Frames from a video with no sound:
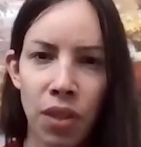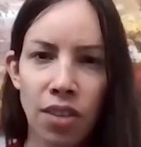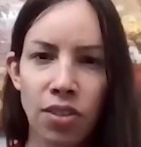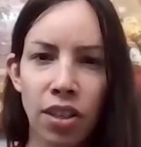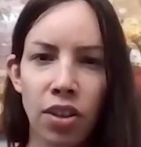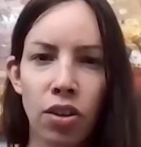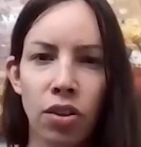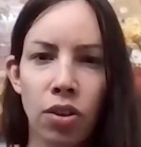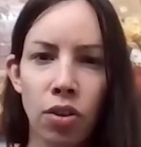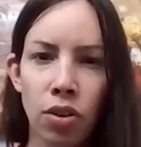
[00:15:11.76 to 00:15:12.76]
It's like
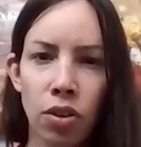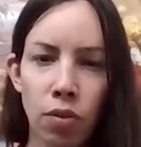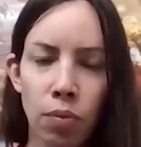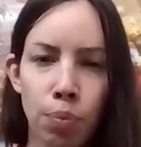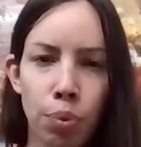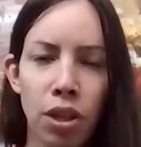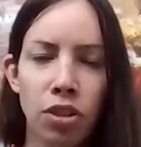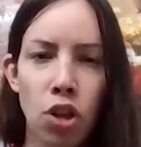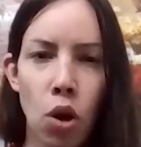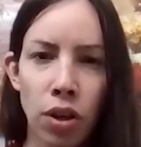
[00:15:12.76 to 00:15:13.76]
you're
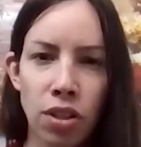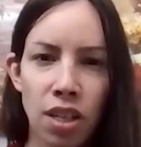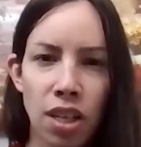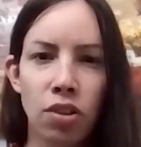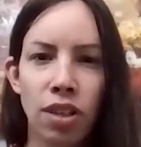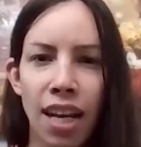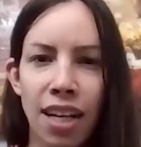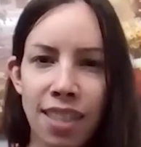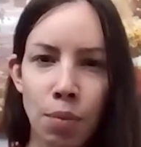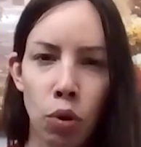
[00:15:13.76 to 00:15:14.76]
putting tokens in, you're getting
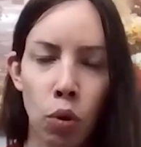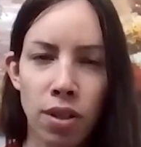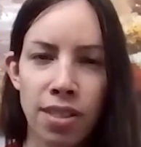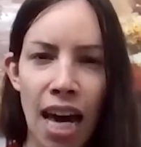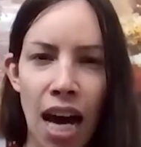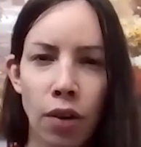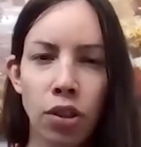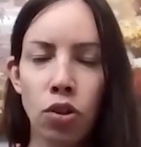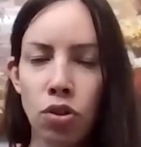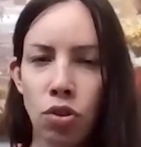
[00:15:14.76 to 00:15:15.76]
stable coins out,
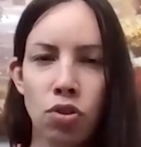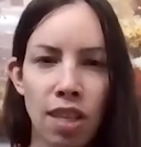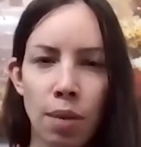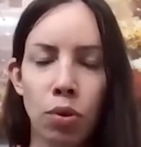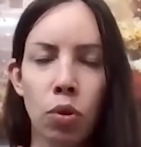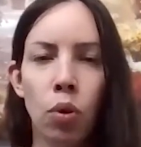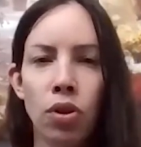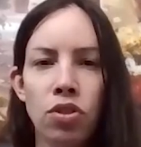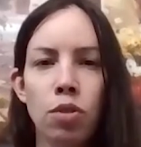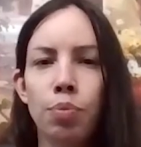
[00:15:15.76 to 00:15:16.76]
you're using the stable
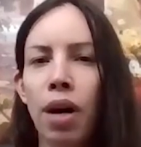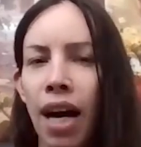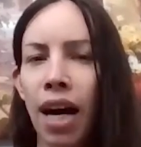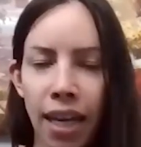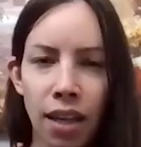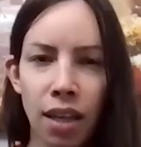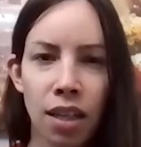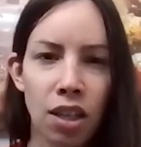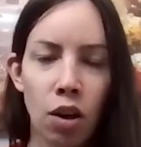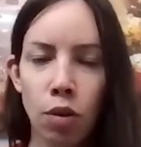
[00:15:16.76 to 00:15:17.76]
coins to buy,
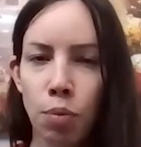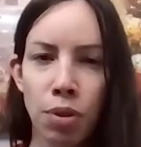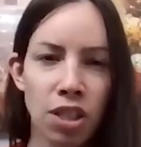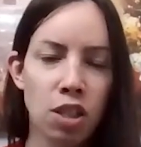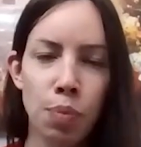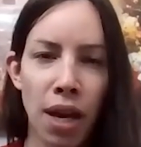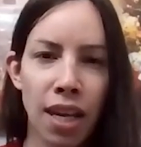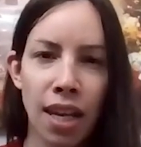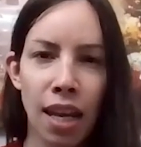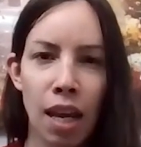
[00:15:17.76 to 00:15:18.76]
you know, to
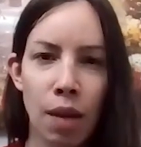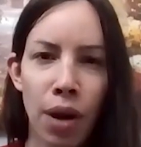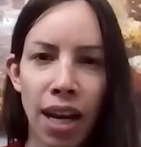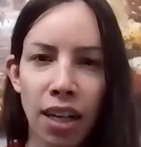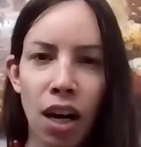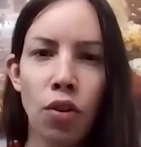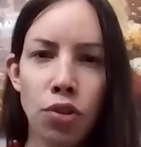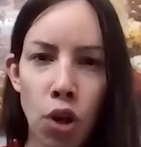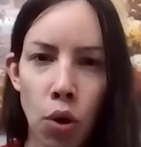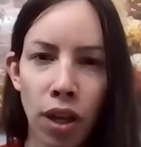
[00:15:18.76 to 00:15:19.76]
participate in buying other
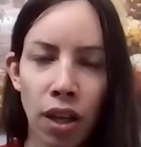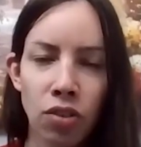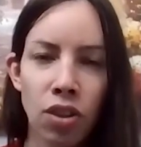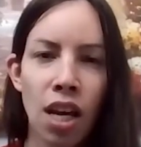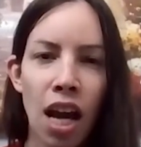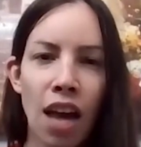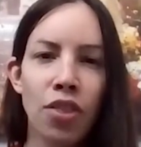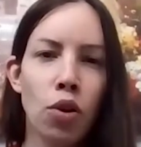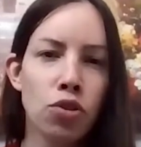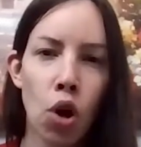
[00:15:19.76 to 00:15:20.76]
tokens. And
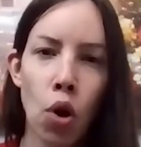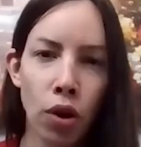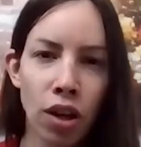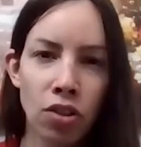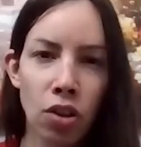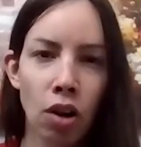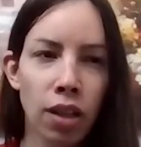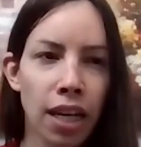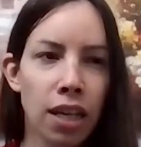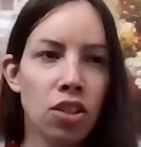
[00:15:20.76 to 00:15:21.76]
those tokens are like